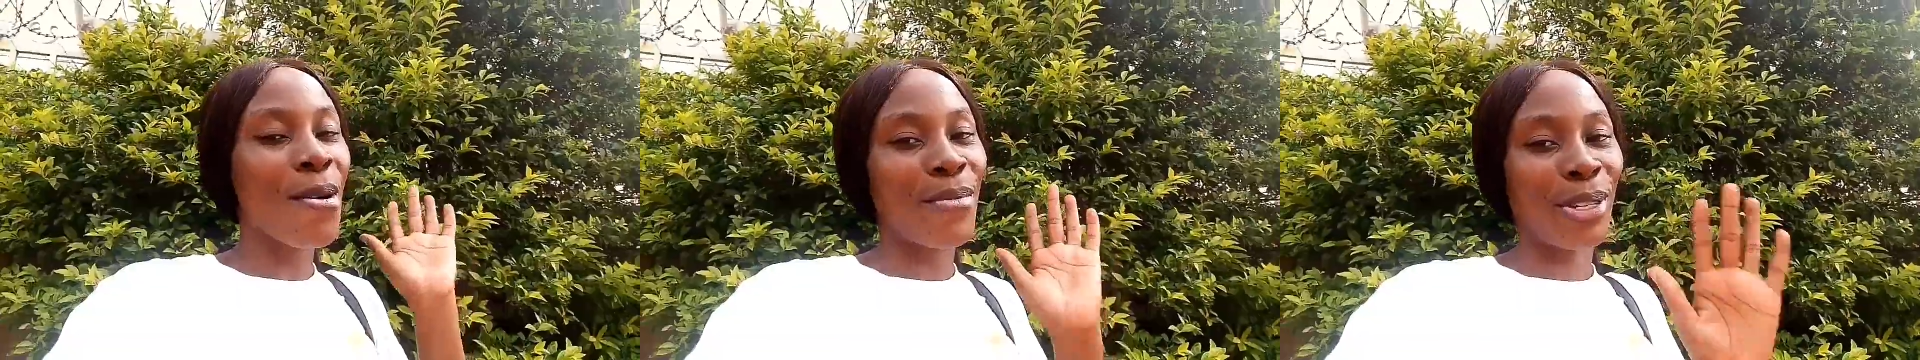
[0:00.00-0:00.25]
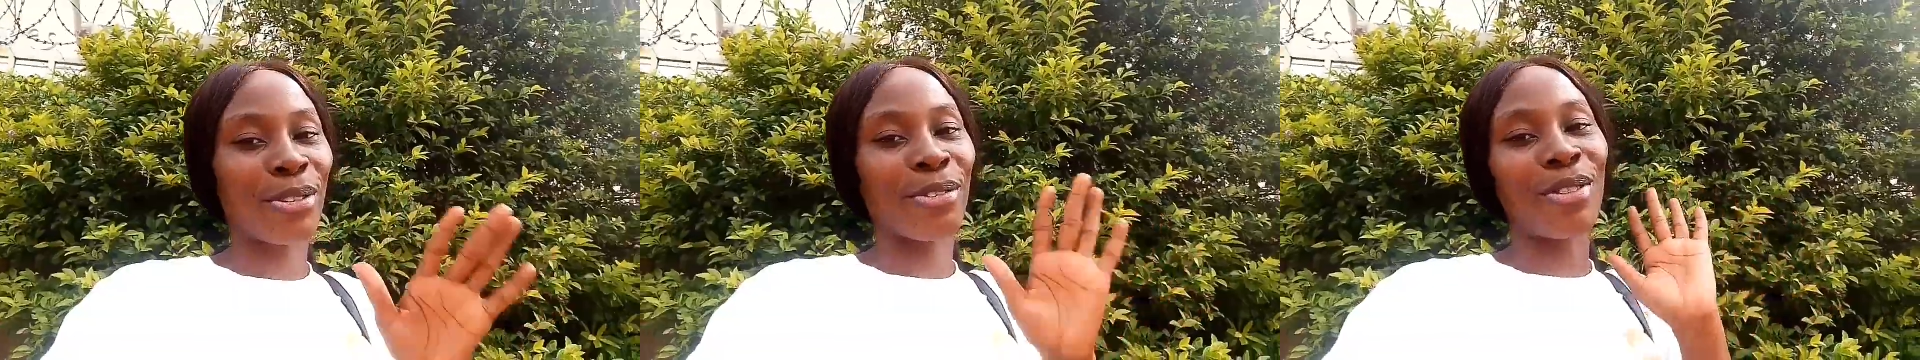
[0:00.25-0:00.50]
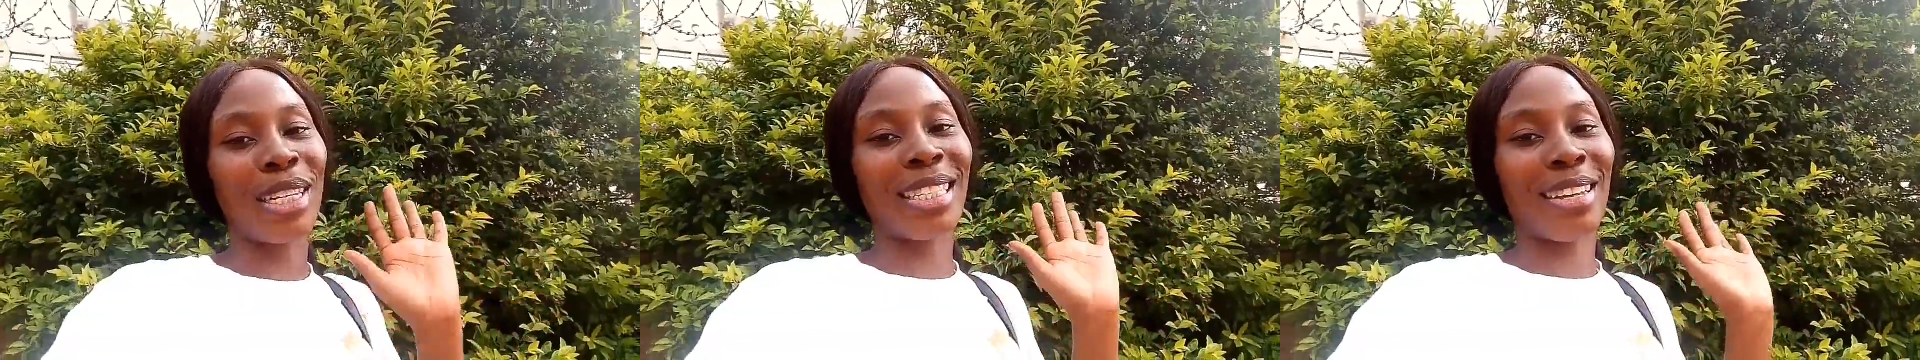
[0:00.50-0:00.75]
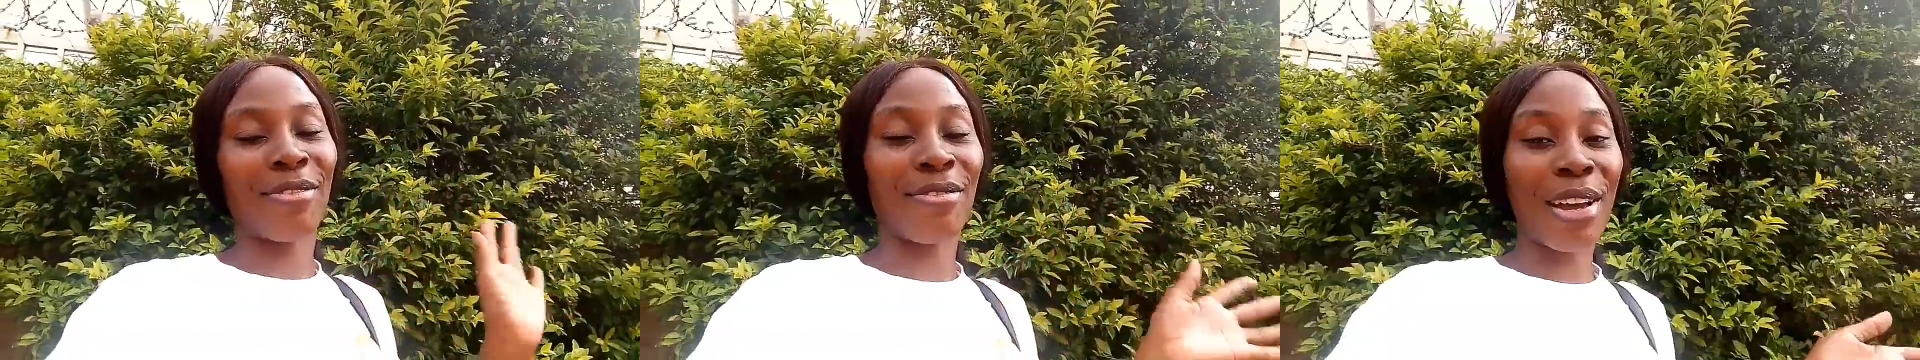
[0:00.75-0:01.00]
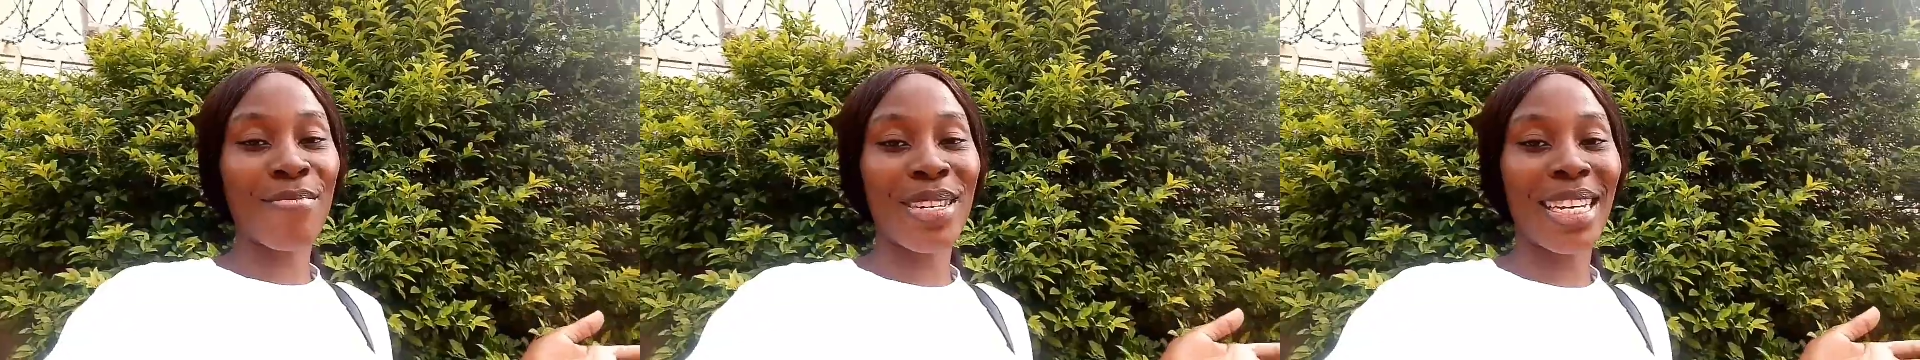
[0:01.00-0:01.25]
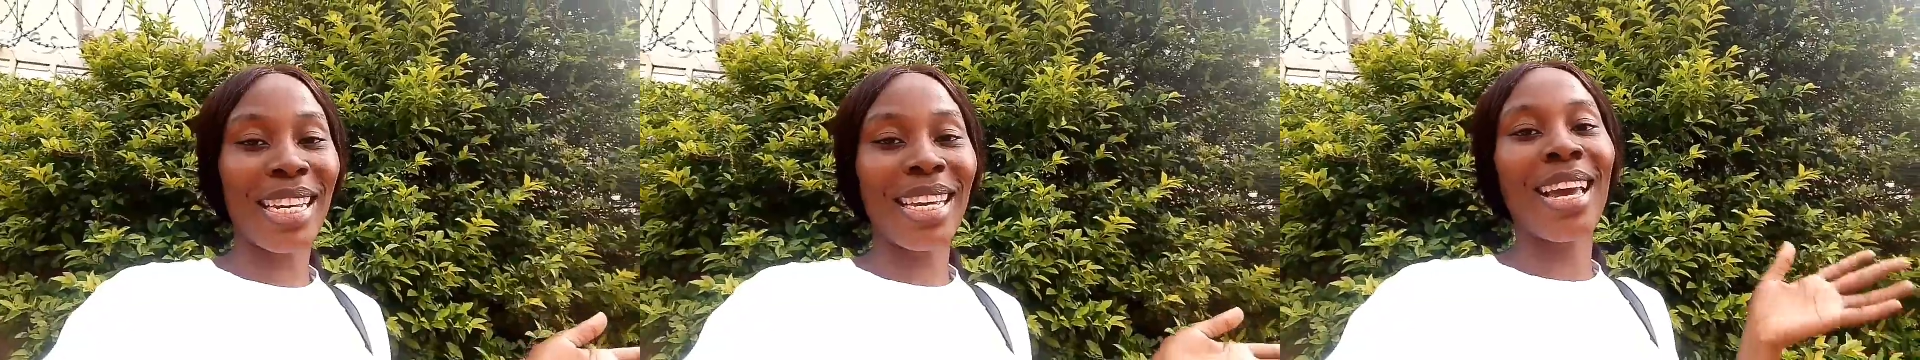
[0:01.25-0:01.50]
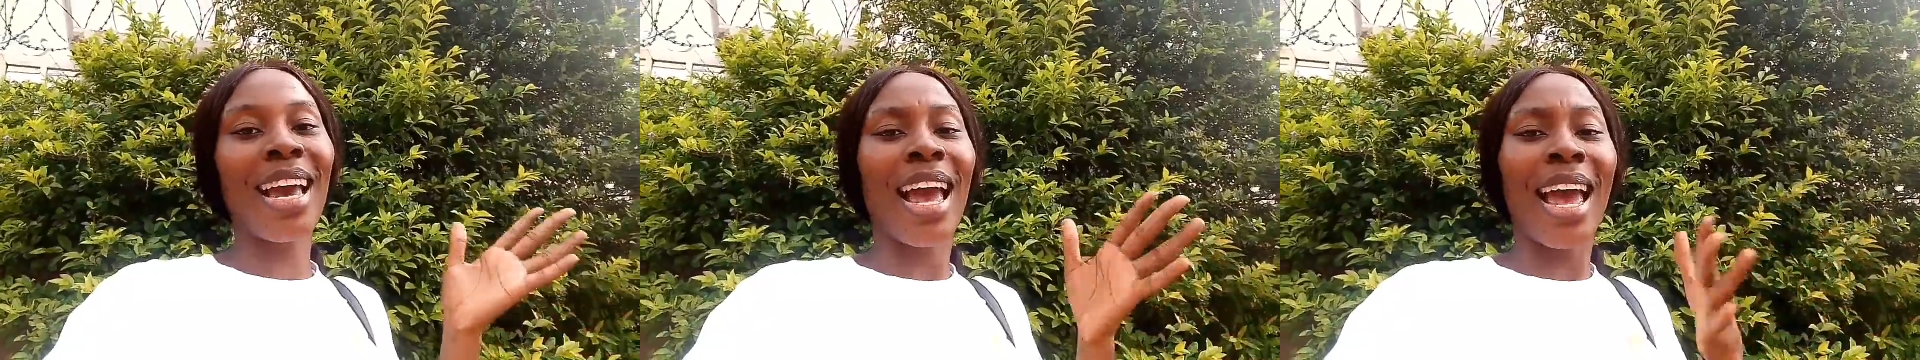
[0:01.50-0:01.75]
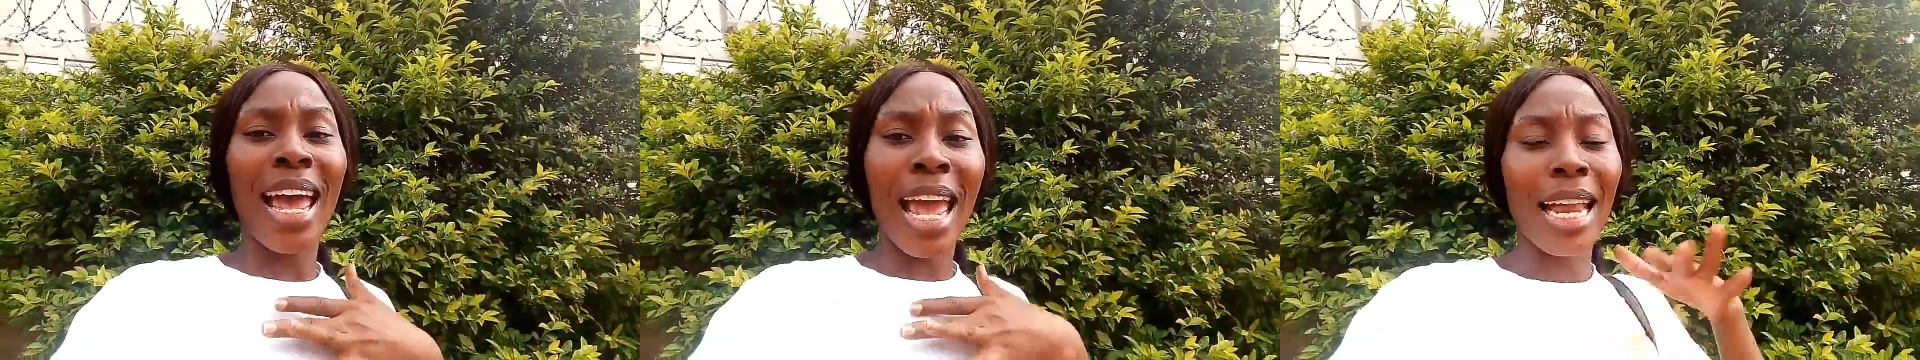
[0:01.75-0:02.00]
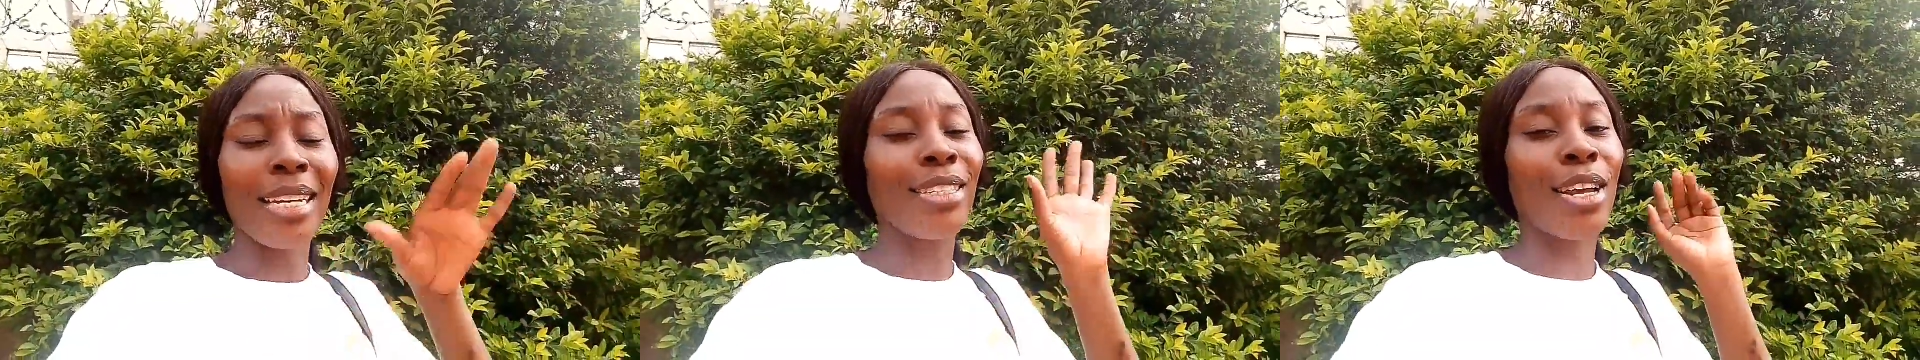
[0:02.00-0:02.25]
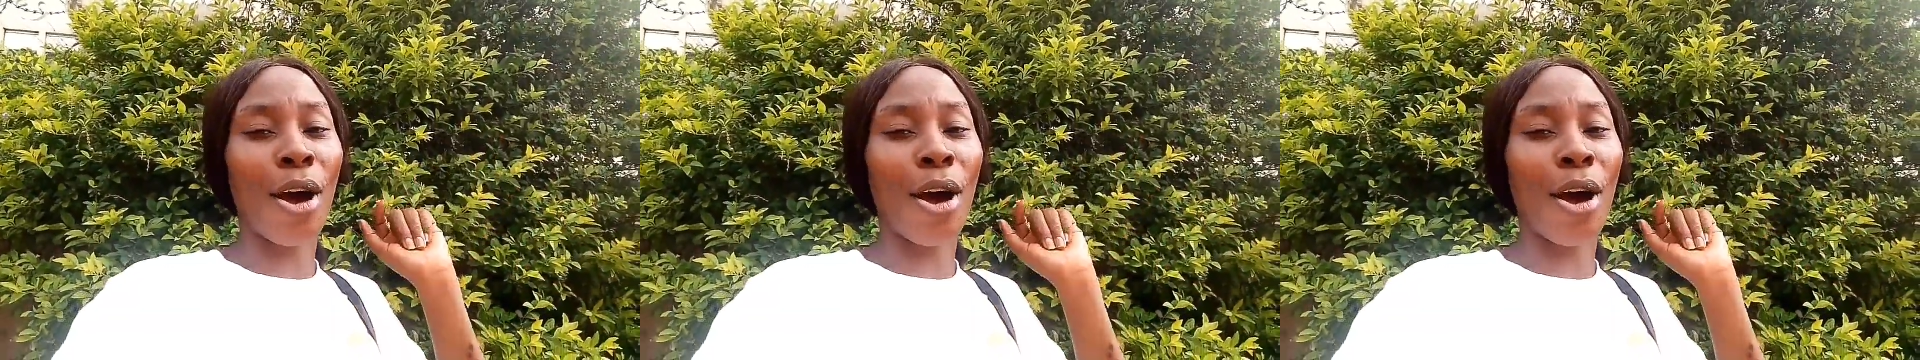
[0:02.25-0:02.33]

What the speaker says: with your friends and family and